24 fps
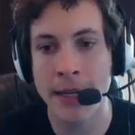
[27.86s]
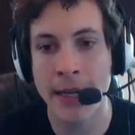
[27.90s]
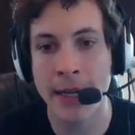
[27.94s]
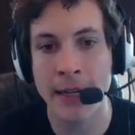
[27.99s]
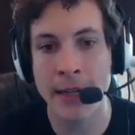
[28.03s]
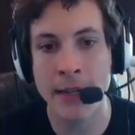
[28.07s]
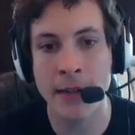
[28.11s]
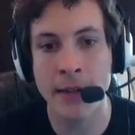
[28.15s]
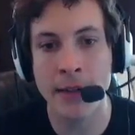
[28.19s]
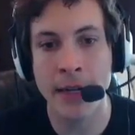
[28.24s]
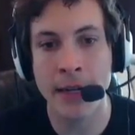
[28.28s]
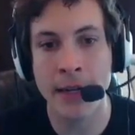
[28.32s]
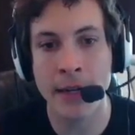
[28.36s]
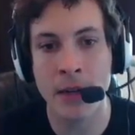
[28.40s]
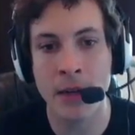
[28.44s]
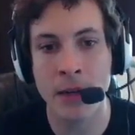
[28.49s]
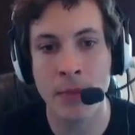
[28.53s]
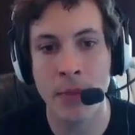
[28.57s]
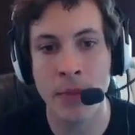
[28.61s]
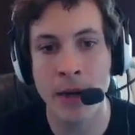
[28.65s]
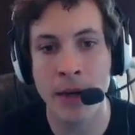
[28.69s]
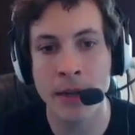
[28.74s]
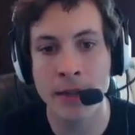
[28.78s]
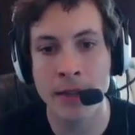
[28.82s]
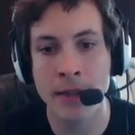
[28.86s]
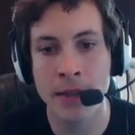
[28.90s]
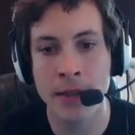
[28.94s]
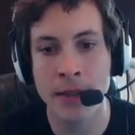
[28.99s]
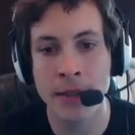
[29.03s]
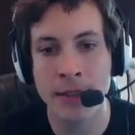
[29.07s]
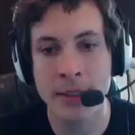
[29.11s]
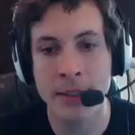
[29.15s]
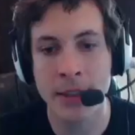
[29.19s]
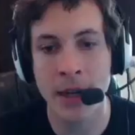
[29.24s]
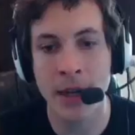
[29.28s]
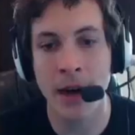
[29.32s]
you kill the monster,
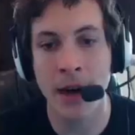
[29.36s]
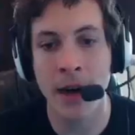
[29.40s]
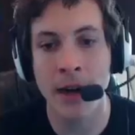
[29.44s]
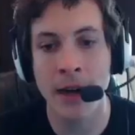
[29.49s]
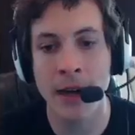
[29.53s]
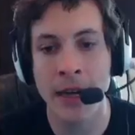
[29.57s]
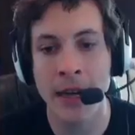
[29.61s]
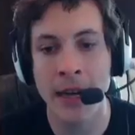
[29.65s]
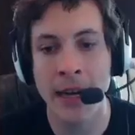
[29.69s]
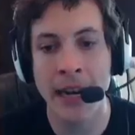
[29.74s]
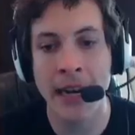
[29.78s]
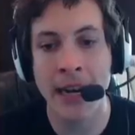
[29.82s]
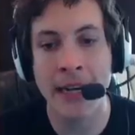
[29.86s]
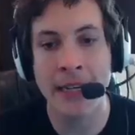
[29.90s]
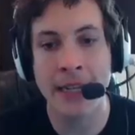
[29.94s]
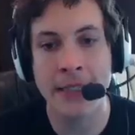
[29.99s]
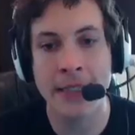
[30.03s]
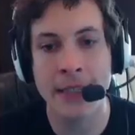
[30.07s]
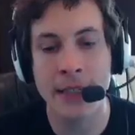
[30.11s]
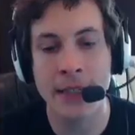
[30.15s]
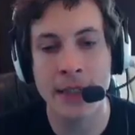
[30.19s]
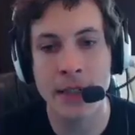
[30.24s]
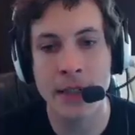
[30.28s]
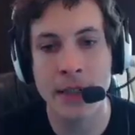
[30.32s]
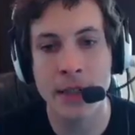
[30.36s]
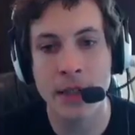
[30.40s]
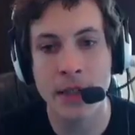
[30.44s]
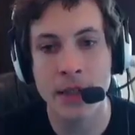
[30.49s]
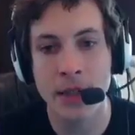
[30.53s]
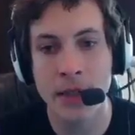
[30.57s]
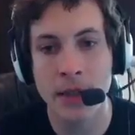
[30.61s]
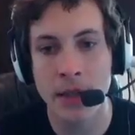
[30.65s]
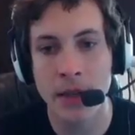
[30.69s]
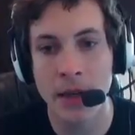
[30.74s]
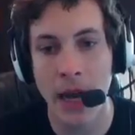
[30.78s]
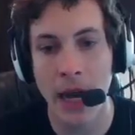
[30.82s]
Charlotte?
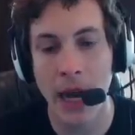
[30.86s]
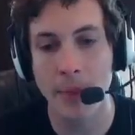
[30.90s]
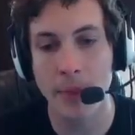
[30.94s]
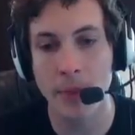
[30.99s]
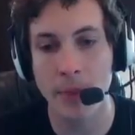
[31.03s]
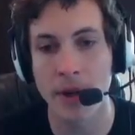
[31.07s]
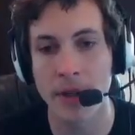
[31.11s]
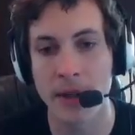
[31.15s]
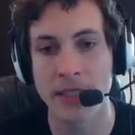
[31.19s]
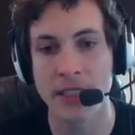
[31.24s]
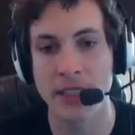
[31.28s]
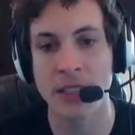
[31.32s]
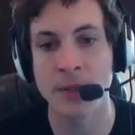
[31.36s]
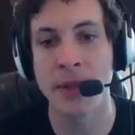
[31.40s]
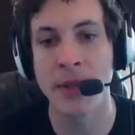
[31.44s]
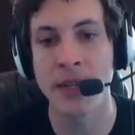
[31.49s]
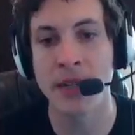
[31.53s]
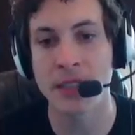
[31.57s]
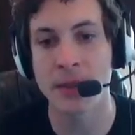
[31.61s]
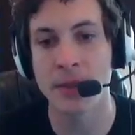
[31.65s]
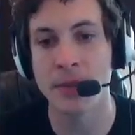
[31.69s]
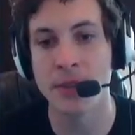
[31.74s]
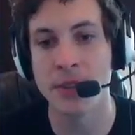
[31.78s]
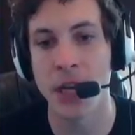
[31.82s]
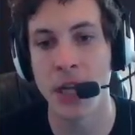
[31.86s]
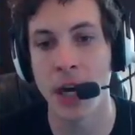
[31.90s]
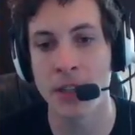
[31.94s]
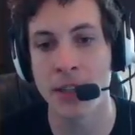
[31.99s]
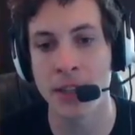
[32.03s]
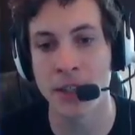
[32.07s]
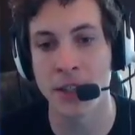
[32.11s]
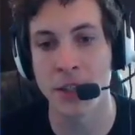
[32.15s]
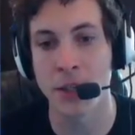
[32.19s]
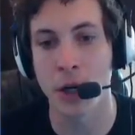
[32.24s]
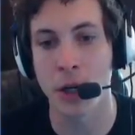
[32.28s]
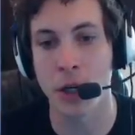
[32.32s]
I'm going to smear some dirt
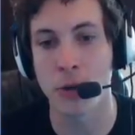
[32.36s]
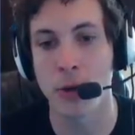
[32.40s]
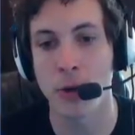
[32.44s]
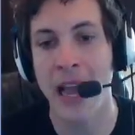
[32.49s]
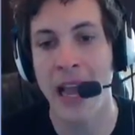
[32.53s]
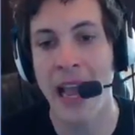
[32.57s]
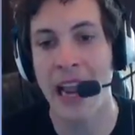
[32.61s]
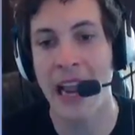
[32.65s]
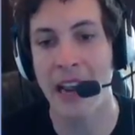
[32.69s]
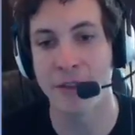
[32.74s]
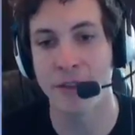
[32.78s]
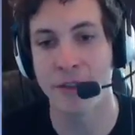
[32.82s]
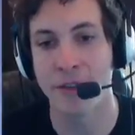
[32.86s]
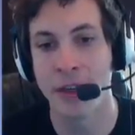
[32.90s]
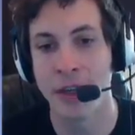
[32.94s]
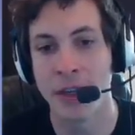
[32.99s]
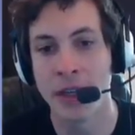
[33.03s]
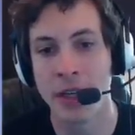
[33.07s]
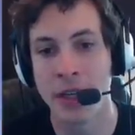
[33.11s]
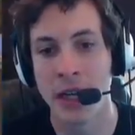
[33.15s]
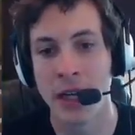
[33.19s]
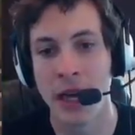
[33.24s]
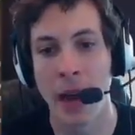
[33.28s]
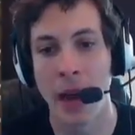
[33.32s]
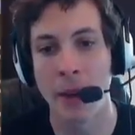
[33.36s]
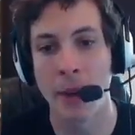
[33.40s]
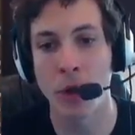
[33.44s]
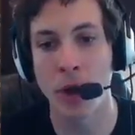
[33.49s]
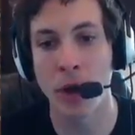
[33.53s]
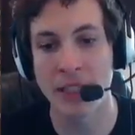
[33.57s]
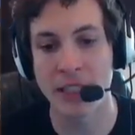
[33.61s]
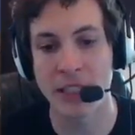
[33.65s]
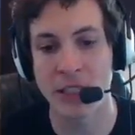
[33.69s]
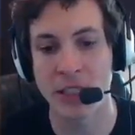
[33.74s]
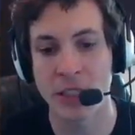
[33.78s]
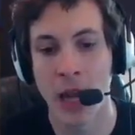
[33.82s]
on your grave. I'm
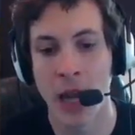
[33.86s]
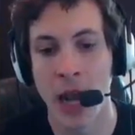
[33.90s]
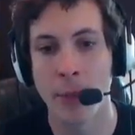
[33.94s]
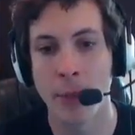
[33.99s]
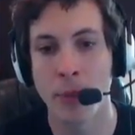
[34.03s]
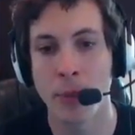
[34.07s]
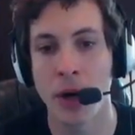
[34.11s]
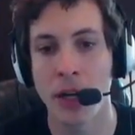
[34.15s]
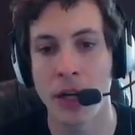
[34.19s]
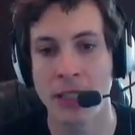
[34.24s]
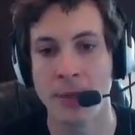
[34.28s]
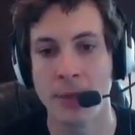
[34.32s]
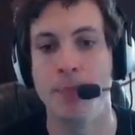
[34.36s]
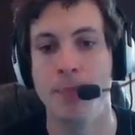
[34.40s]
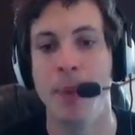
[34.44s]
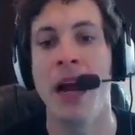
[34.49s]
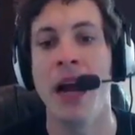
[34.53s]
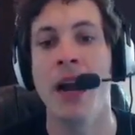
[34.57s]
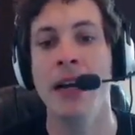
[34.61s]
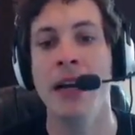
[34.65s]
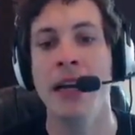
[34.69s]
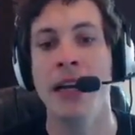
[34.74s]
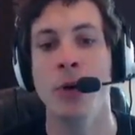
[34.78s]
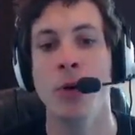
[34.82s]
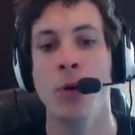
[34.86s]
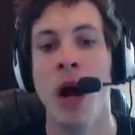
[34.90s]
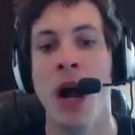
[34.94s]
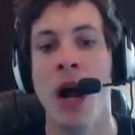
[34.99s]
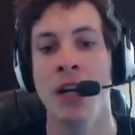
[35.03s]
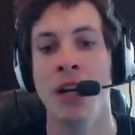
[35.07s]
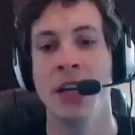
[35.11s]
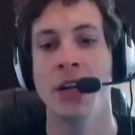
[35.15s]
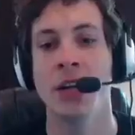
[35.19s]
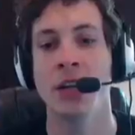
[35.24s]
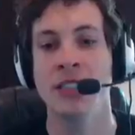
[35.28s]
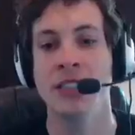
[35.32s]
going to bury you
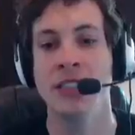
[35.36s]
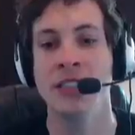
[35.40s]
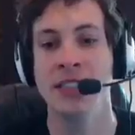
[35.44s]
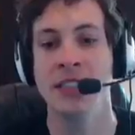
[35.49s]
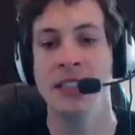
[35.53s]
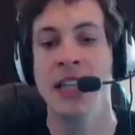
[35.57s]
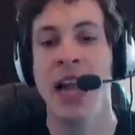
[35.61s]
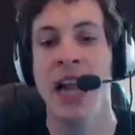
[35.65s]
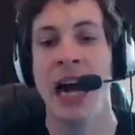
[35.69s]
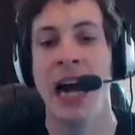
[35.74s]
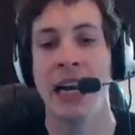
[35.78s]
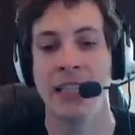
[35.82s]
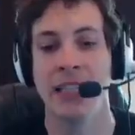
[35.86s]
while you're not